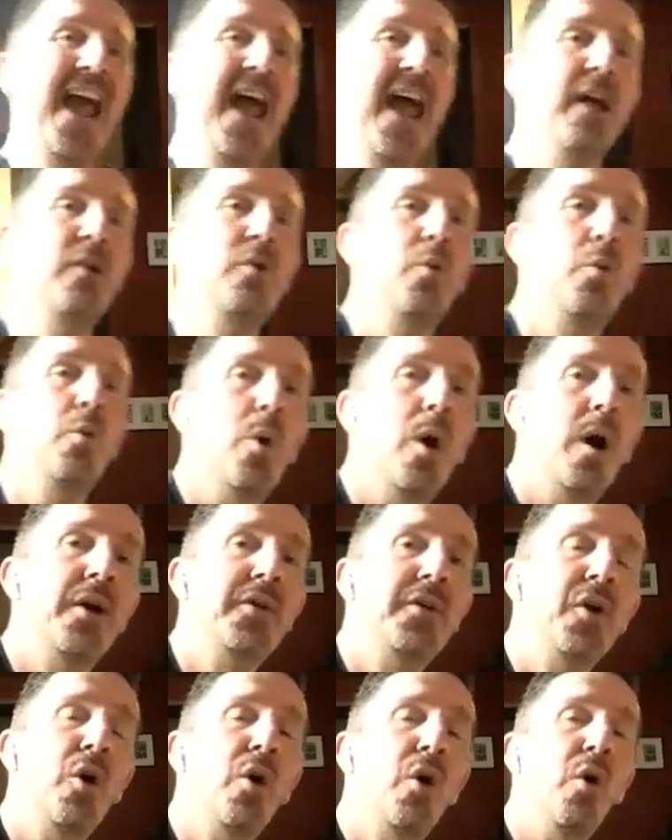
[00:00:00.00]
and
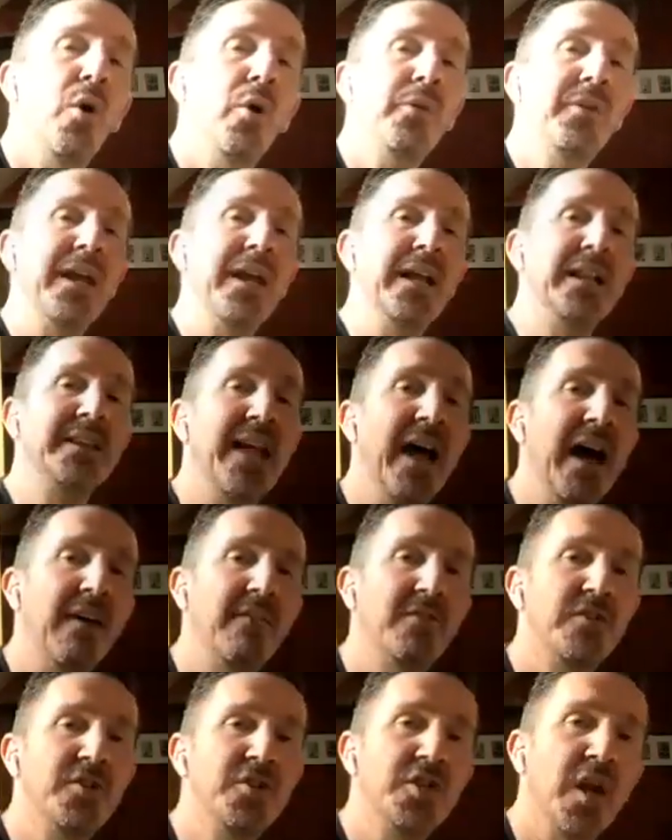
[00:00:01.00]
1, hold it
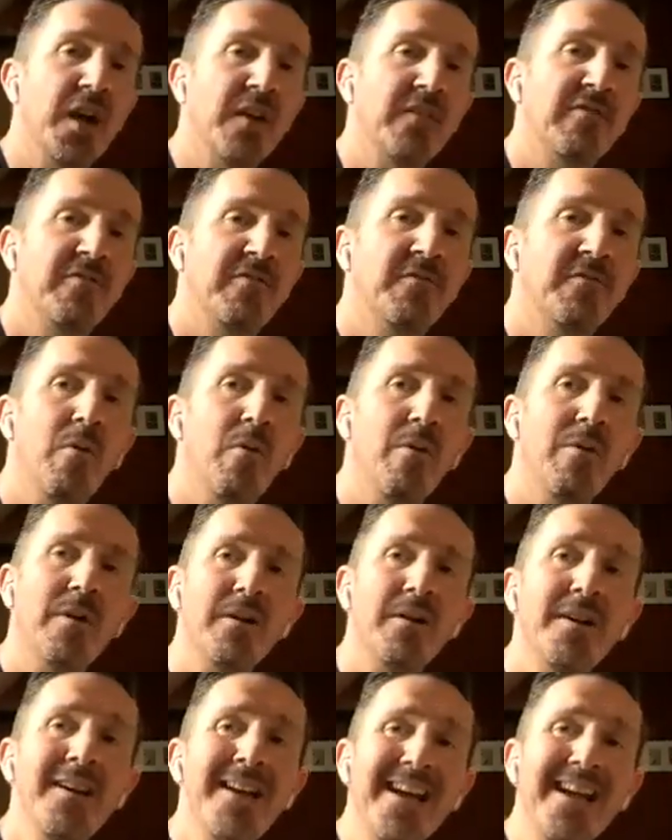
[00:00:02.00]
left, just
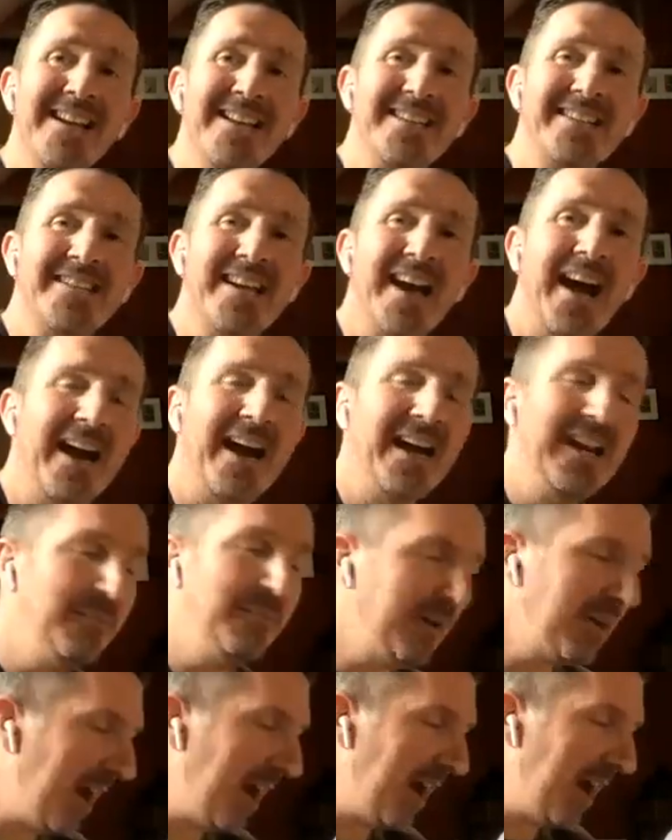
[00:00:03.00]
4, tiny
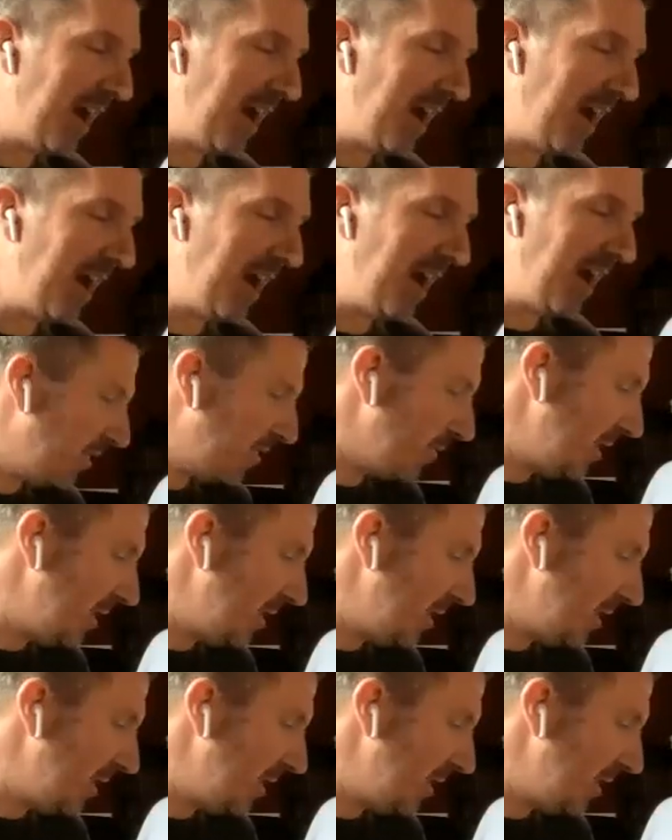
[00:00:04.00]
bit higher for